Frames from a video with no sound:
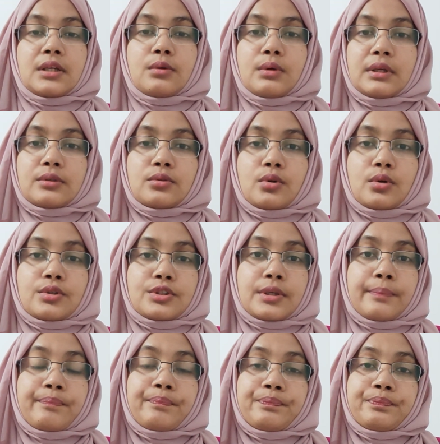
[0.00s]
You cannot
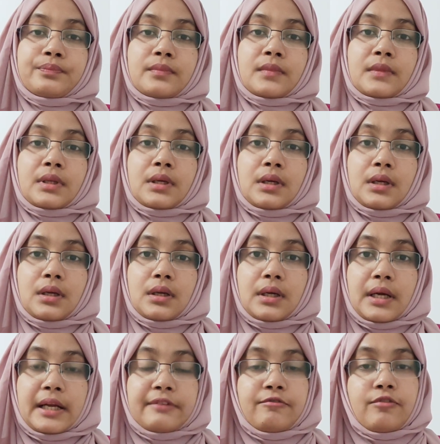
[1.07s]

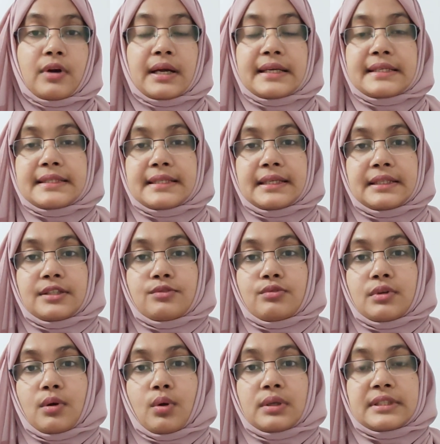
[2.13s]
advise any
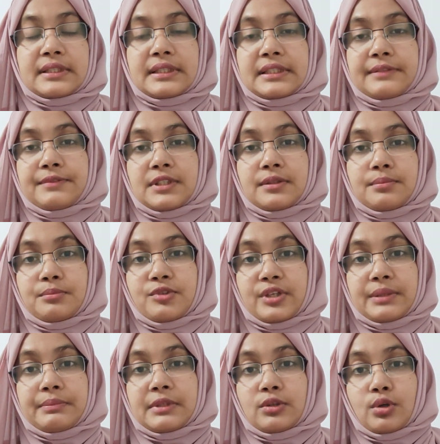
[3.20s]
alternative
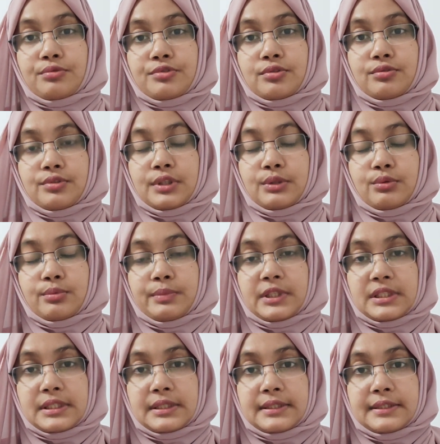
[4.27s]
treatment option to your
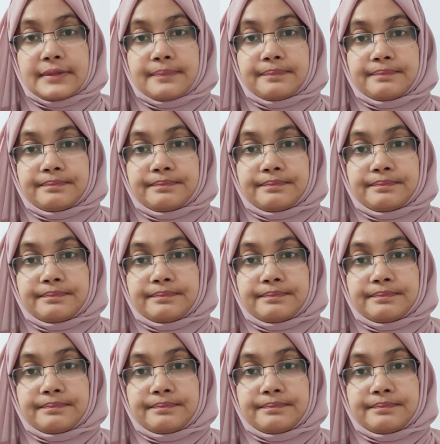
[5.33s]
patient.